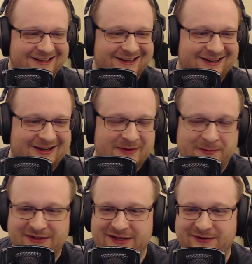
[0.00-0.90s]
uh,
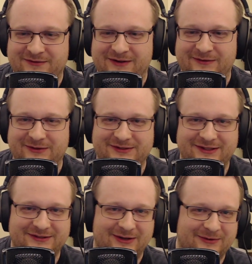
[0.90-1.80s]
maybe seventy-five oh
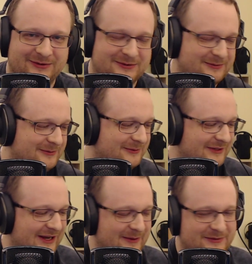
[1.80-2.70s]
six owners will,
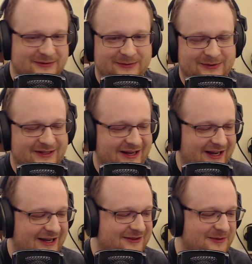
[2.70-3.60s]
will absolutely
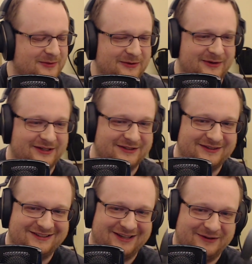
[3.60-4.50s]
hate the mid-range
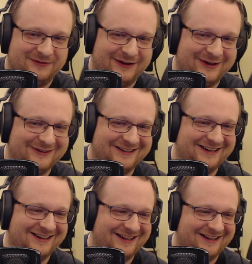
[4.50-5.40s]
on this headphone.
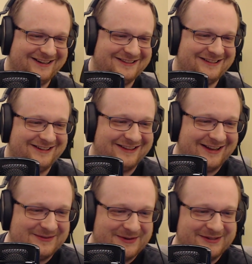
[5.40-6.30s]
I can tell you
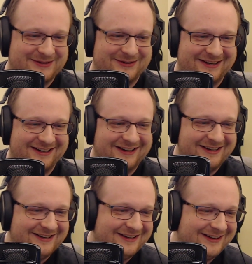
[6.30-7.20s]
that much already.
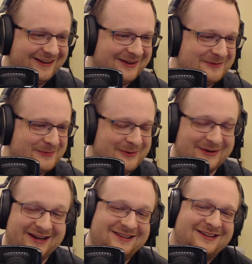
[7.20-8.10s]
Um, but
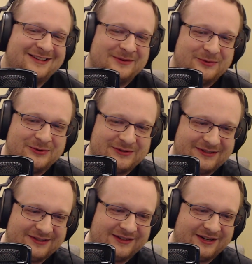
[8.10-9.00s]
what I did is I
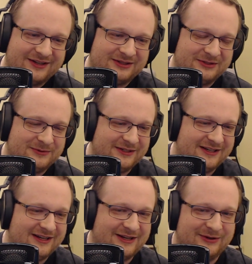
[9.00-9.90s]
boosted uh, three
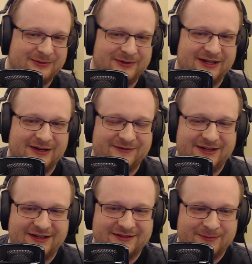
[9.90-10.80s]
K or three point five
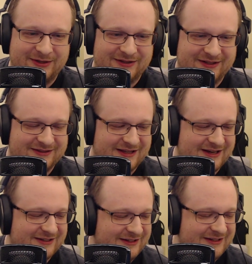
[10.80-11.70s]
K, something like
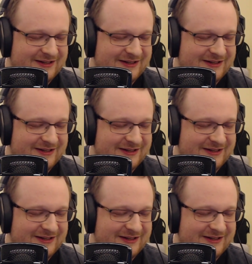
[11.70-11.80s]
that,